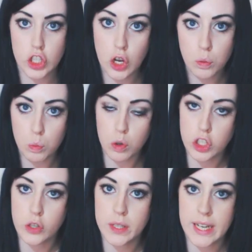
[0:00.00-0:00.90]
So what
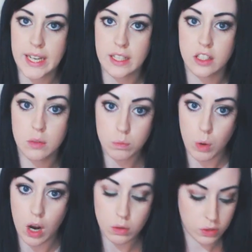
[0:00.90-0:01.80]
do you need?
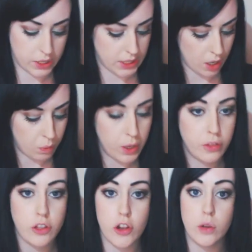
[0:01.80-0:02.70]
Well, to start
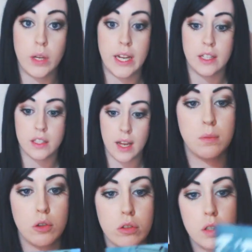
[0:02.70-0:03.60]
with, you need
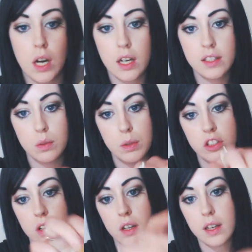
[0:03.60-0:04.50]
some crew cards,
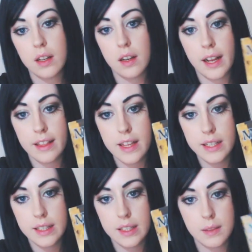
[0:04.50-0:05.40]
which look like this.